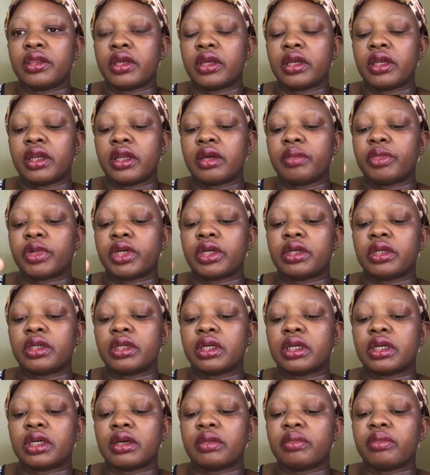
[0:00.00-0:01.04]
I'm gonna
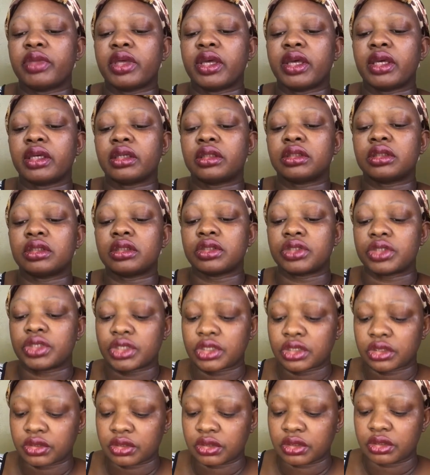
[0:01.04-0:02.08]
come back to
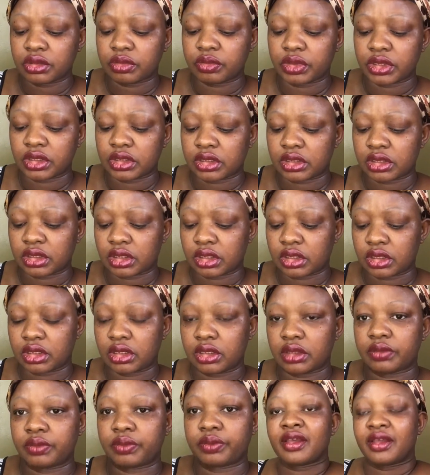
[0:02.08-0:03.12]
show you basically.
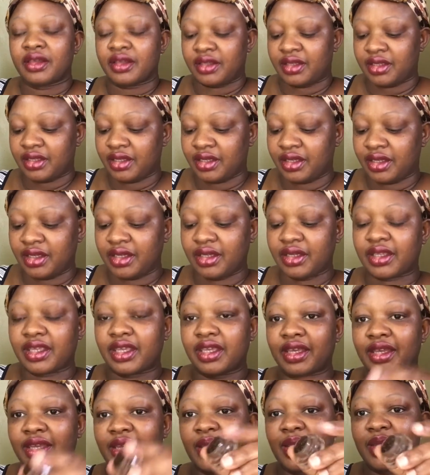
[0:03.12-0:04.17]

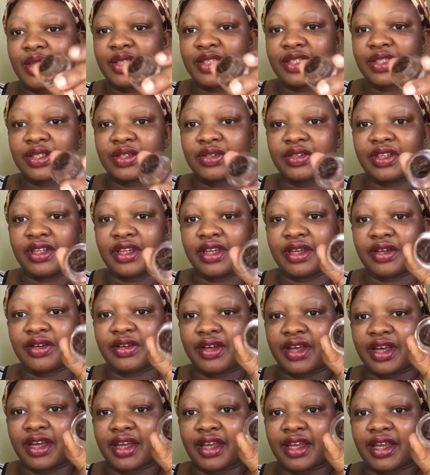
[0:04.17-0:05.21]
Okay guys, so
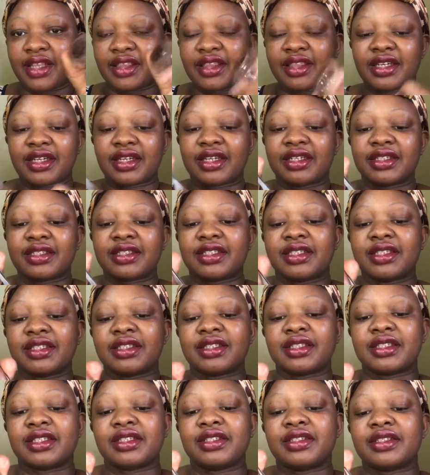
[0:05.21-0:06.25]
now I got the
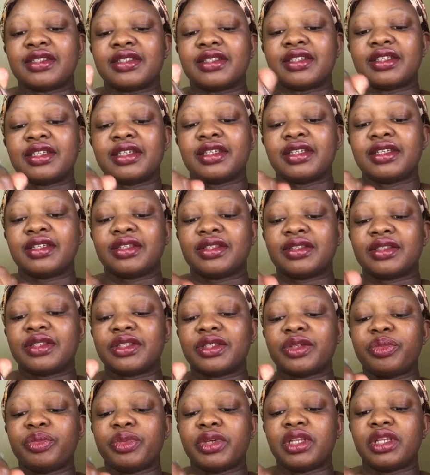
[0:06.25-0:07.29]
consistency
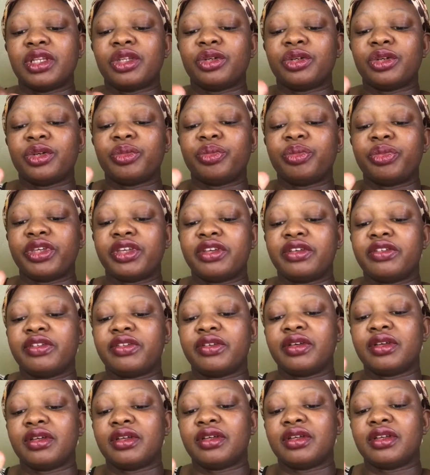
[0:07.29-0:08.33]
to a little bit,
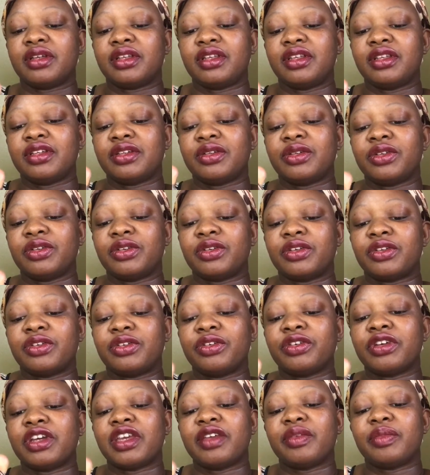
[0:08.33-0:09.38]
you know,
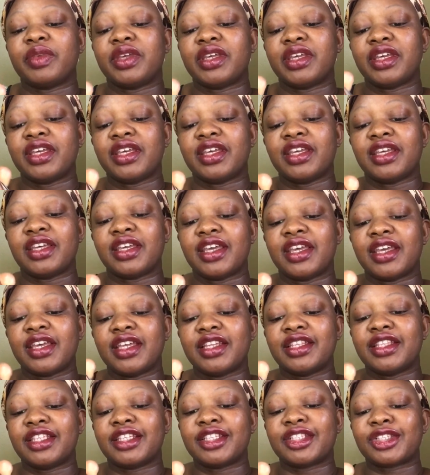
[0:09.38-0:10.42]
creamy
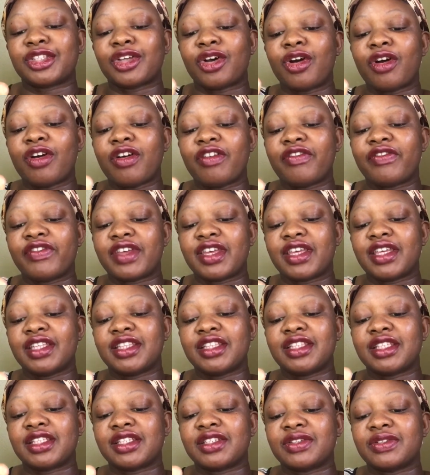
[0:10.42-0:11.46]
and dissolve
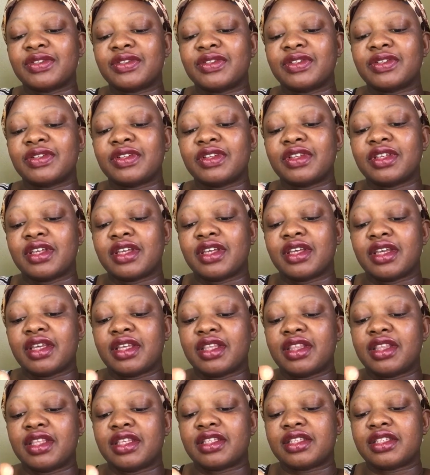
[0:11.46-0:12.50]
into
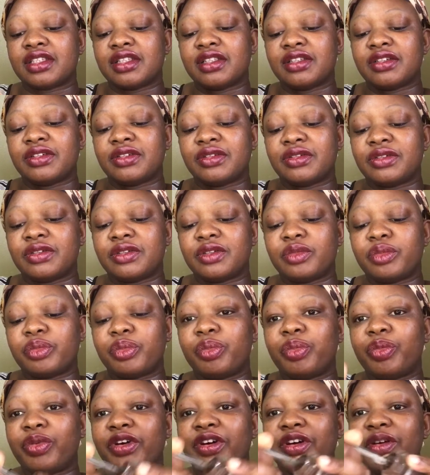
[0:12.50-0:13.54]
this little
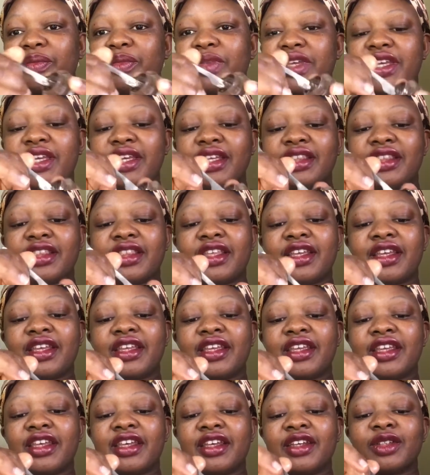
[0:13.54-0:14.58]
pomade thing
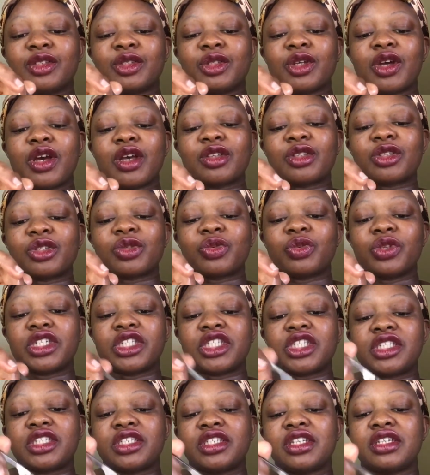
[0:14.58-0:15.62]
here. So I
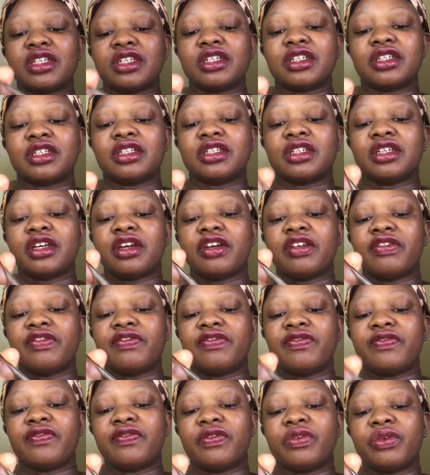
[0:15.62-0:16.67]
switched the
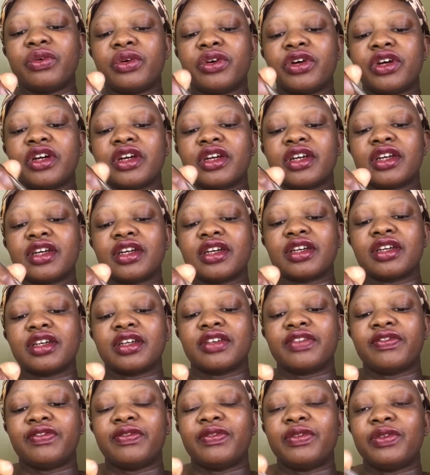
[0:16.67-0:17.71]
fork
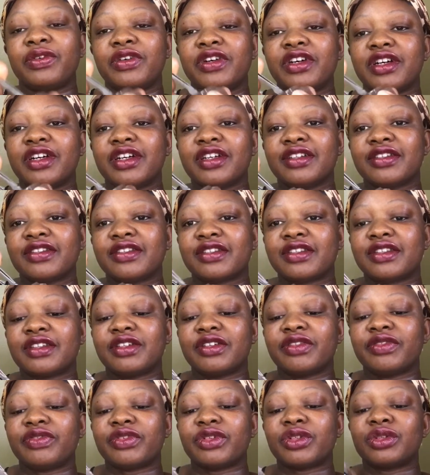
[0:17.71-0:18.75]
for a
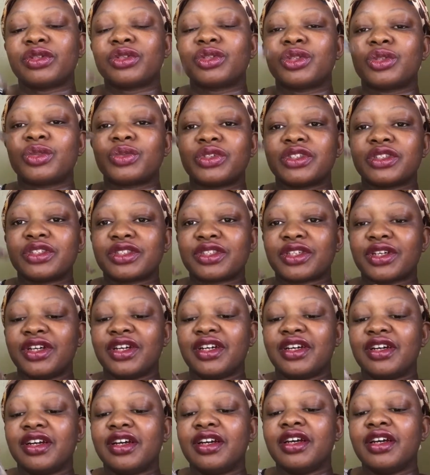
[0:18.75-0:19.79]
silver tweezer.